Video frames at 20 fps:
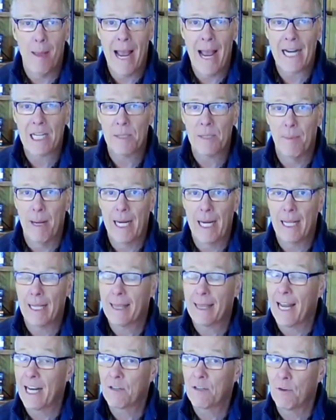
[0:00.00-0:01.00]
Max Minute.
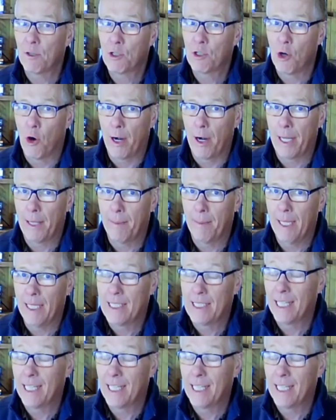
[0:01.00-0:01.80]
Thanks for joining me.